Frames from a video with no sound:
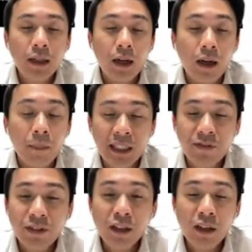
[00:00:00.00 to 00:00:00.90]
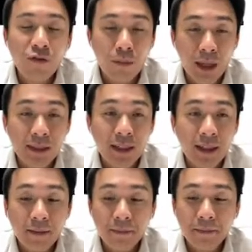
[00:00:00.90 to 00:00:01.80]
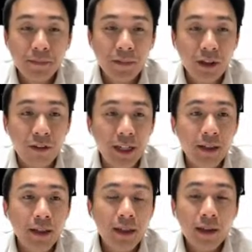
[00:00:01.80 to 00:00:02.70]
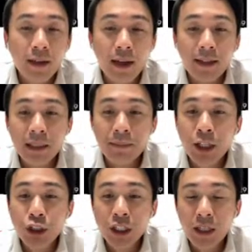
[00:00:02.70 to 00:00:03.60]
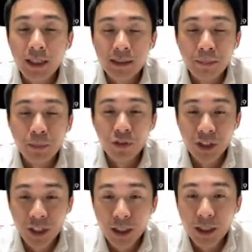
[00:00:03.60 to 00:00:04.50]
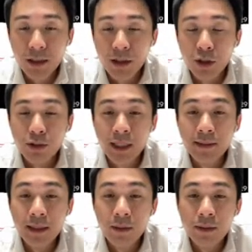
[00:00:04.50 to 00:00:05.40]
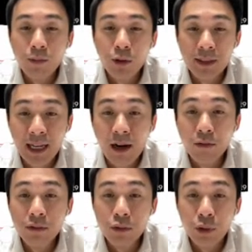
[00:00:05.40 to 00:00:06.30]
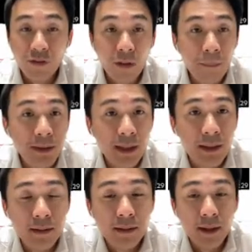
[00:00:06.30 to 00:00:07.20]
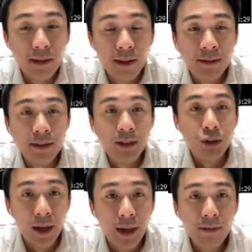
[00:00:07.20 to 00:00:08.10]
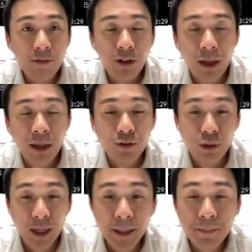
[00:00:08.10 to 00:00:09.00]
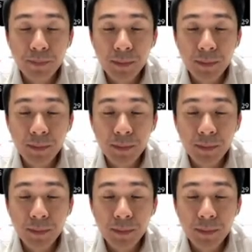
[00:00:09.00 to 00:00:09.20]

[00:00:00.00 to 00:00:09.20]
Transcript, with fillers: uh, but definitely not for months at end. All right. And some hedging example over here, you know, Tencent was down 24% uh, last year in July for the month of July.